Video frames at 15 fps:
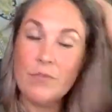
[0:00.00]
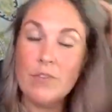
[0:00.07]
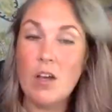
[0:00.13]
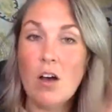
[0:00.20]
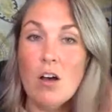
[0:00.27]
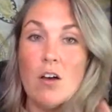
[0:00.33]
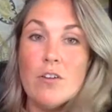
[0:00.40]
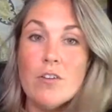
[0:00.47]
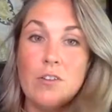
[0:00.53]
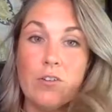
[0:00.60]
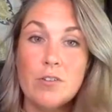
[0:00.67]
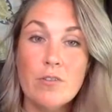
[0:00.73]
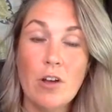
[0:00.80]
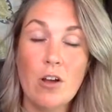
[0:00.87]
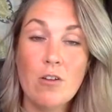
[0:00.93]
all
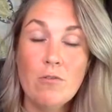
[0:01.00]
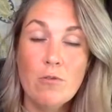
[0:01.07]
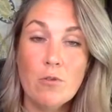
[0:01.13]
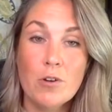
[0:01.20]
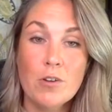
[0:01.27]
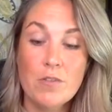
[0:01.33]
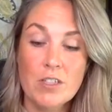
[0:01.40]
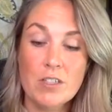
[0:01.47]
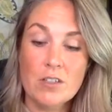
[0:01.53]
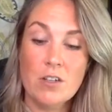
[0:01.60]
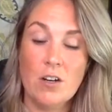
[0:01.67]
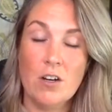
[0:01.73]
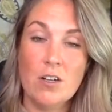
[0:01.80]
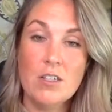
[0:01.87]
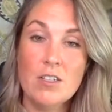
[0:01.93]
four of these
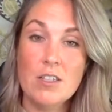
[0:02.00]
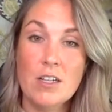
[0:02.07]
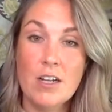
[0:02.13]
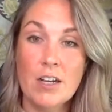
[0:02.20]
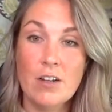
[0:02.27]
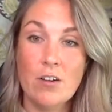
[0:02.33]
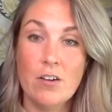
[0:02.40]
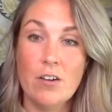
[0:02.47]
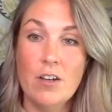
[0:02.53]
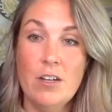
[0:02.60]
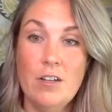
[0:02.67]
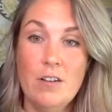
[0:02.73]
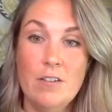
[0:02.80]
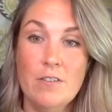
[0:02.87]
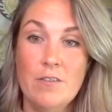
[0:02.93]
cards that I got